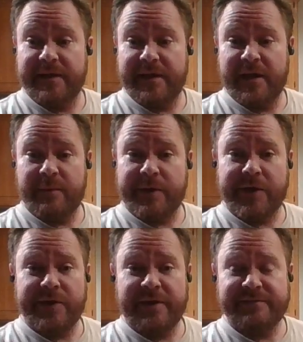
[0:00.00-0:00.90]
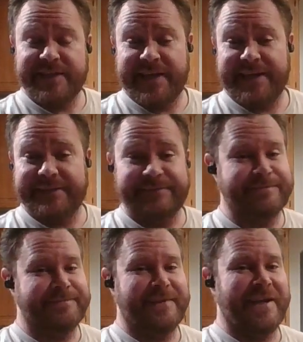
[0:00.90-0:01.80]
it'll be good enough to eat.
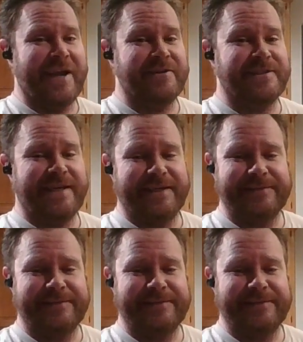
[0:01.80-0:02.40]
I guarantee.